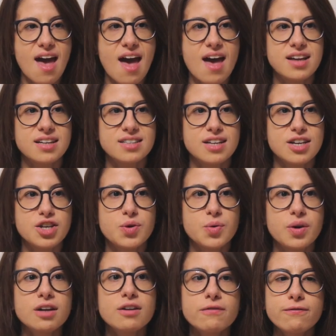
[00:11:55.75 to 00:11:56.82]
and you
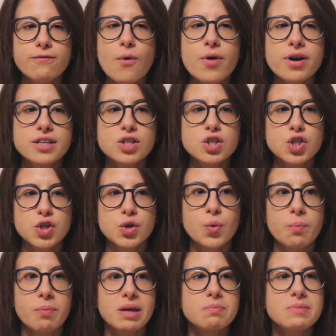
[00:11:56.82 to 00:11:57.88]
can afford to
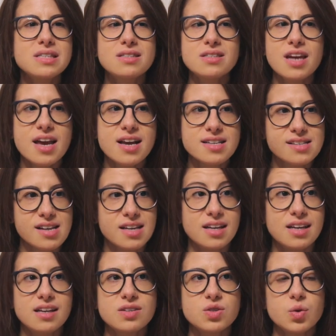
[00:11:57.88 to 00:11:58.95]
make mistakes, and
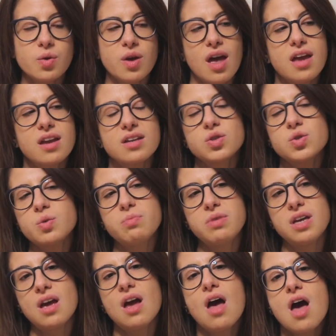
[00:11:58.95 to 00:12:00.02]
it is okay not to
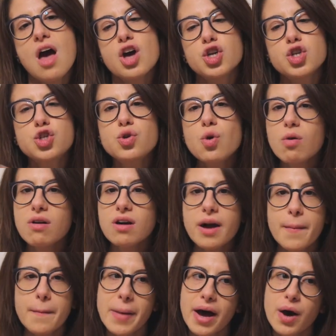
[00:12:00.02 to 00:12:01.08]
be sure
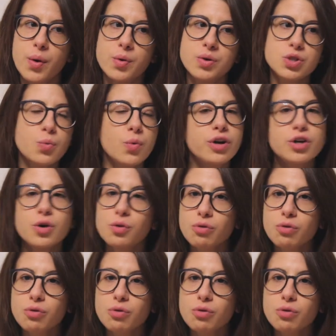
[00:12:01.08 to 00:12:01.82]
about where you're